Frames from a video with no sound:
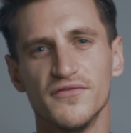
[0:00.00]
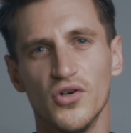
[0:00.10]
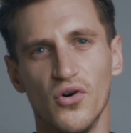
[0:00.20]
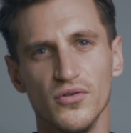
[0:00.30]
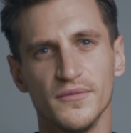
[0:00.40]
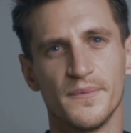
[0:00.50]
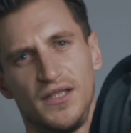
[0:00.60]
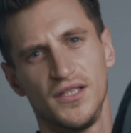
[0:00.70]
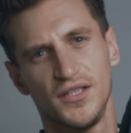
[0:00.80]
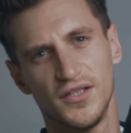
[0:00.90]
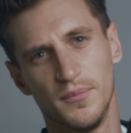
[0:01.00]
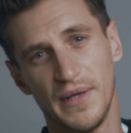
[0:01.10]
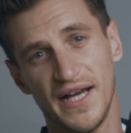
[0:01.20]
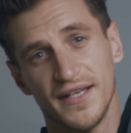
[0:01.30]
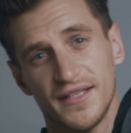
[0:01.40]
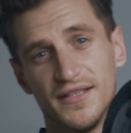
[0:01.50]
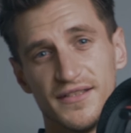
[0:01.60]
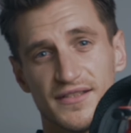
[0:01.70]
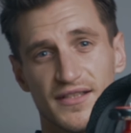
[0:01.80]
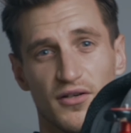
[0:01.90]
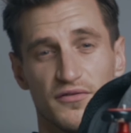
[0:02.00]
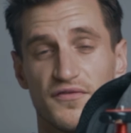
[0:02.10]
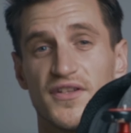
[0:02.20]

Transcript: of all, the bag itself.